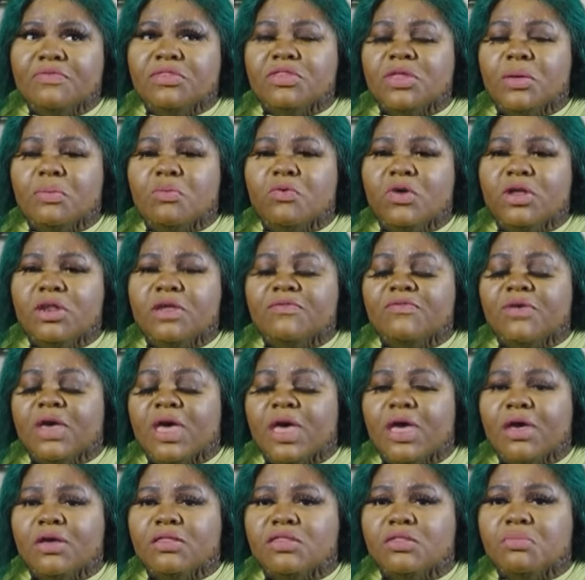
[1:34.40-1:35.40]
someone ever
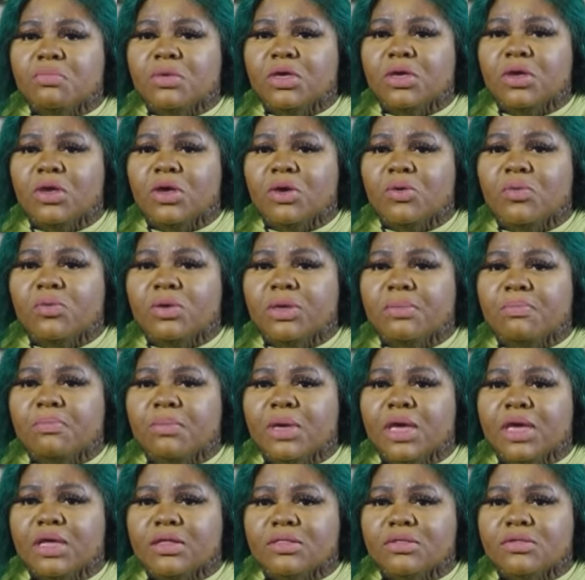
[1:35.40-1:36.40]
asks me how we
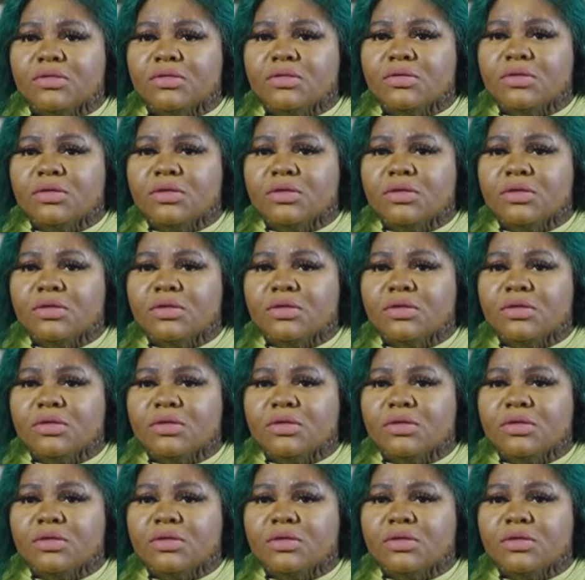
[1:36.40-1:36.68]
met,